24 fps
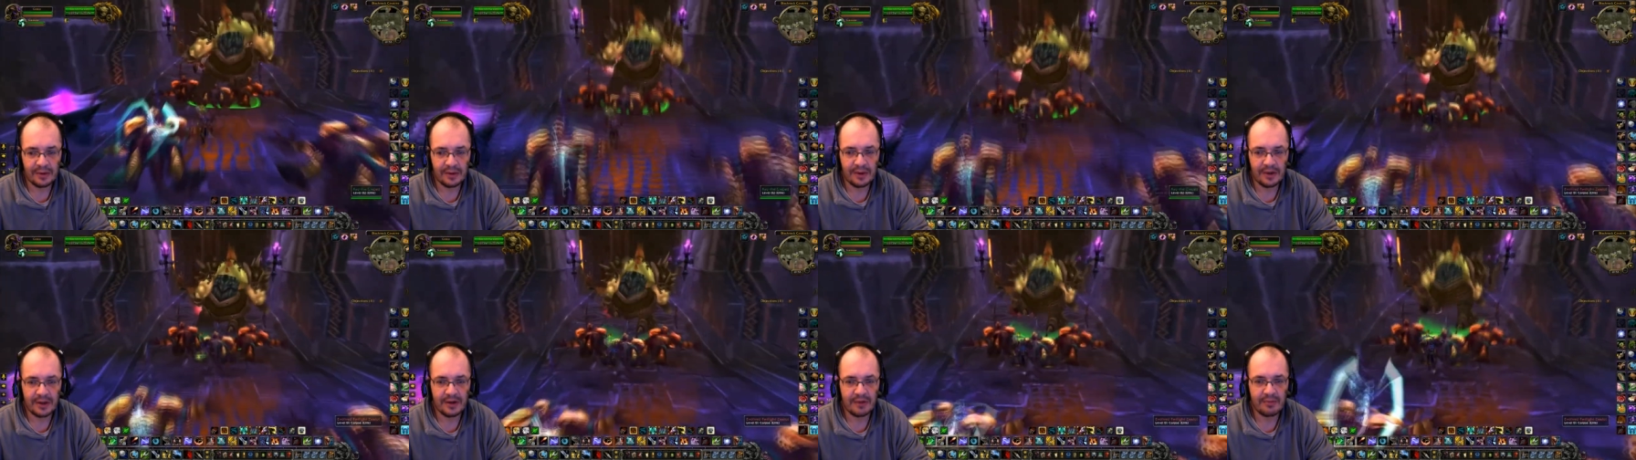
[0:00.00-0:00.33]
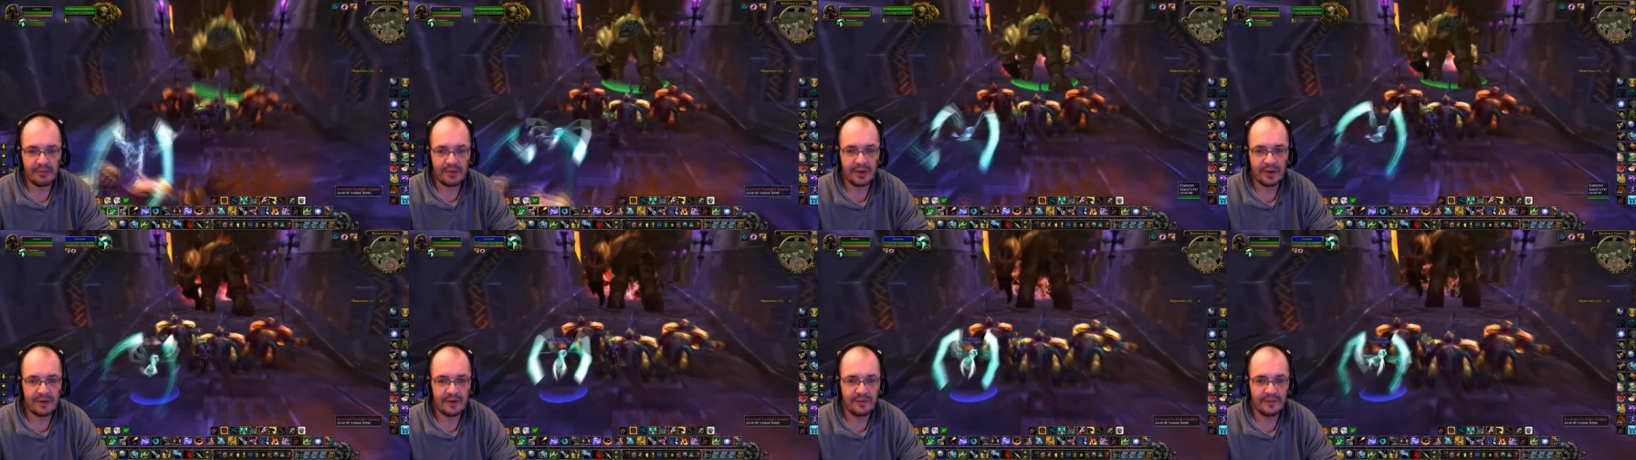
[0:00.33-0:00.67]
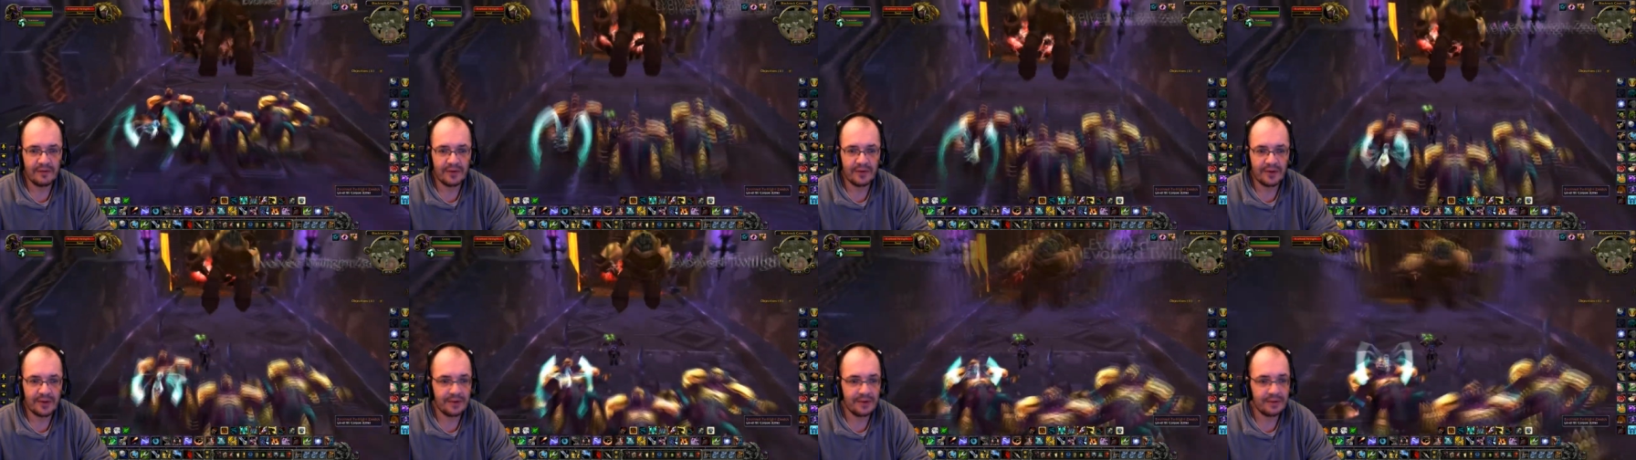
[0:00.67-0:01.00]
getting ready
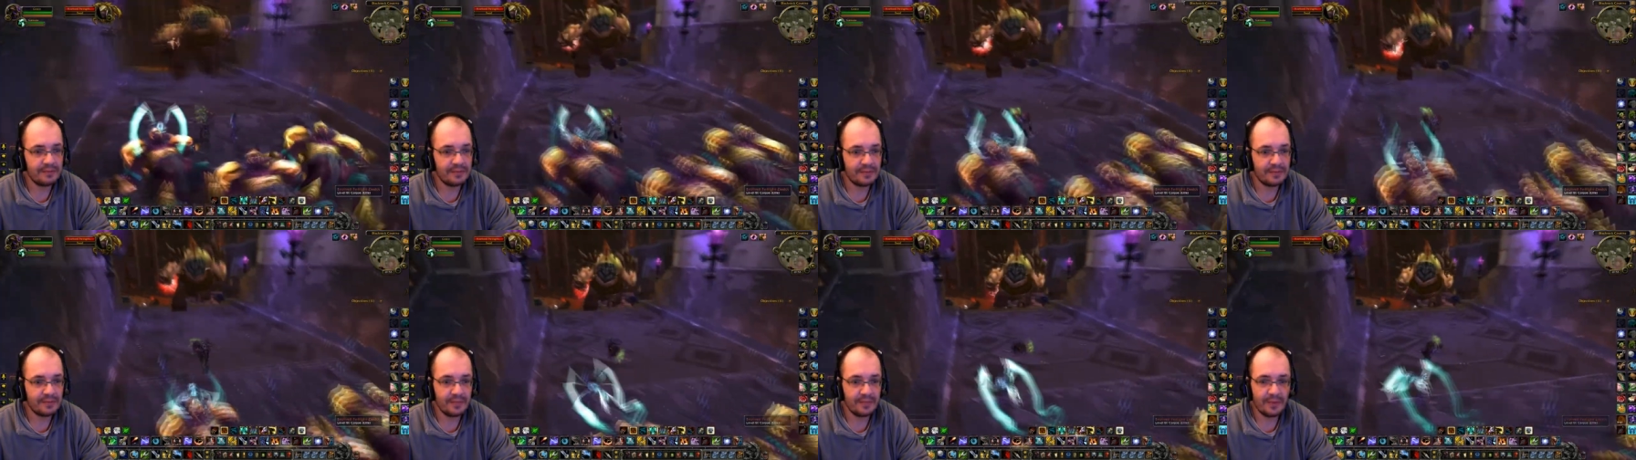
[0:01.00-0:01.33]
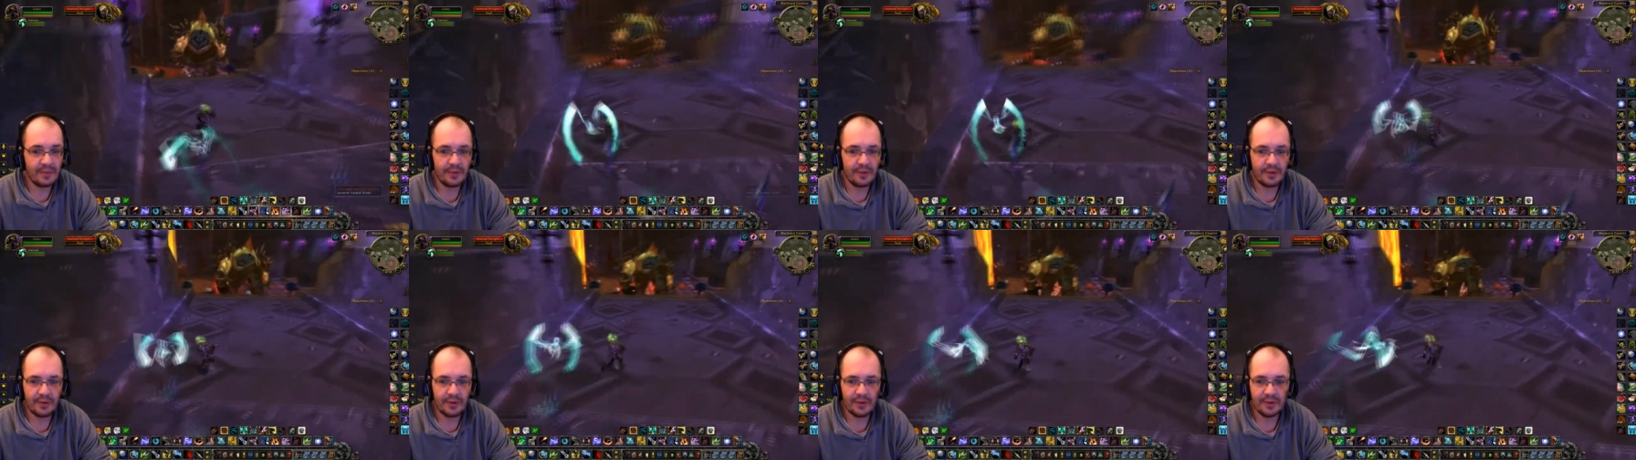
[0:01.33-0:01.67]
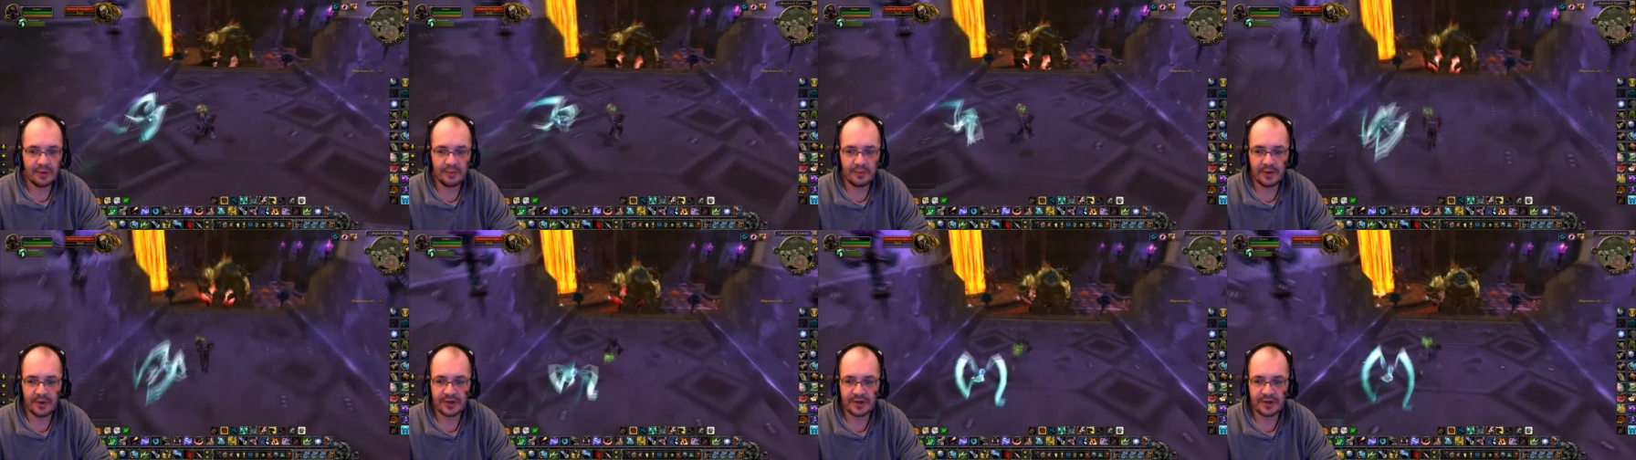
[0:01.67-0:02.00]
for the third
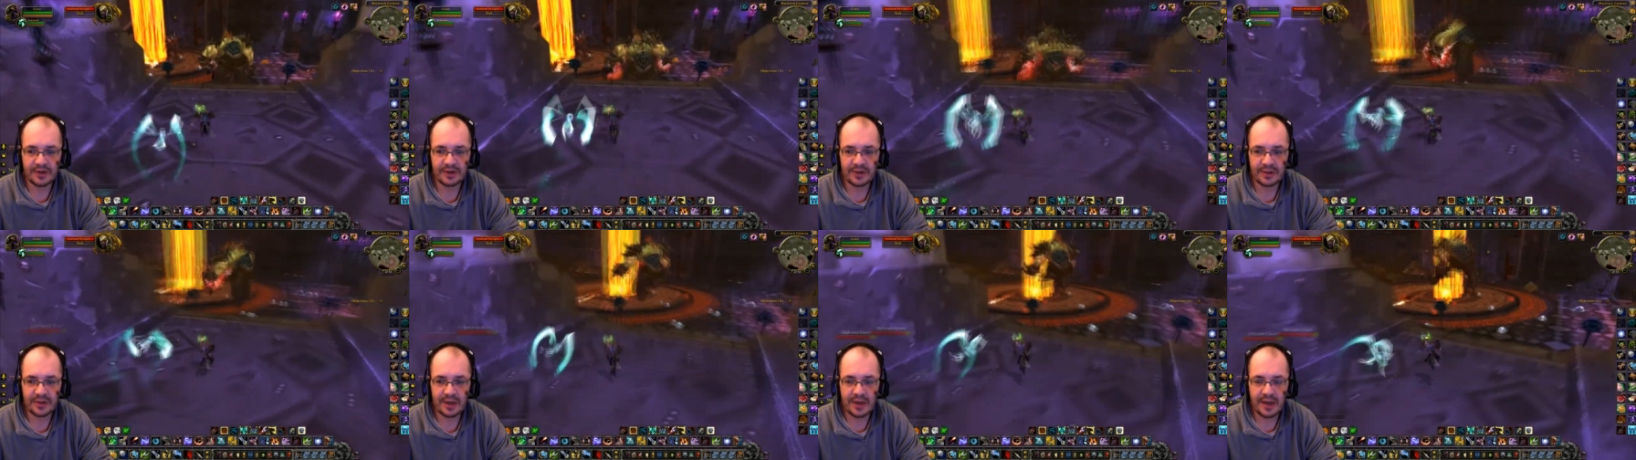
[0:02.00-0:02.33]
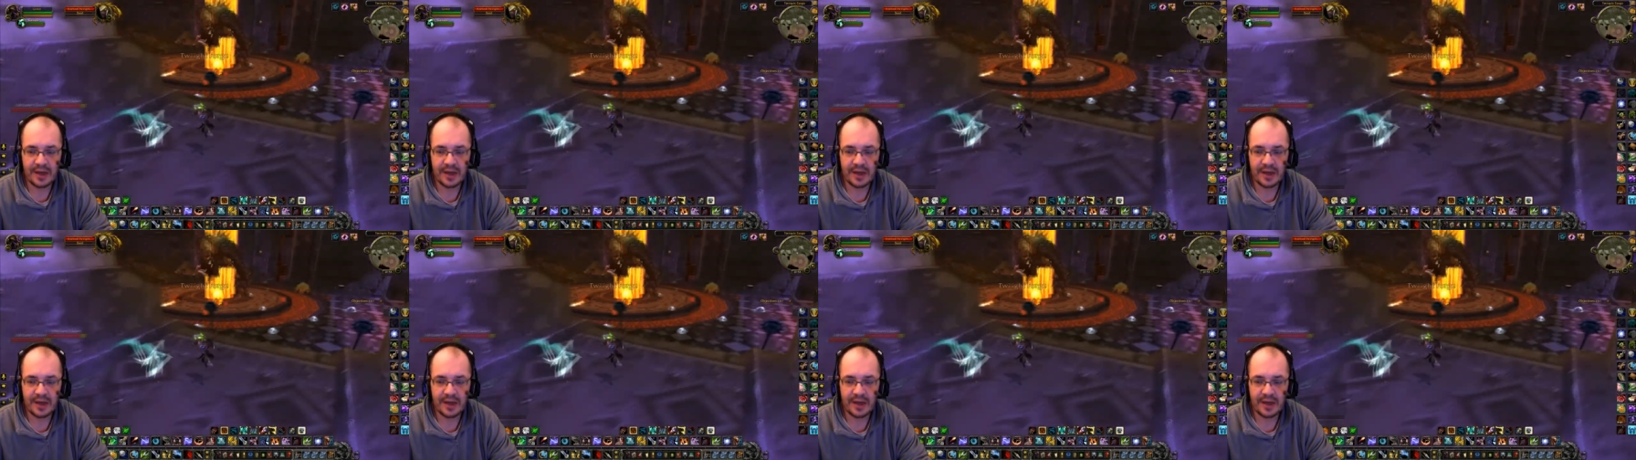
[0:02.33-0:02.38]
boss.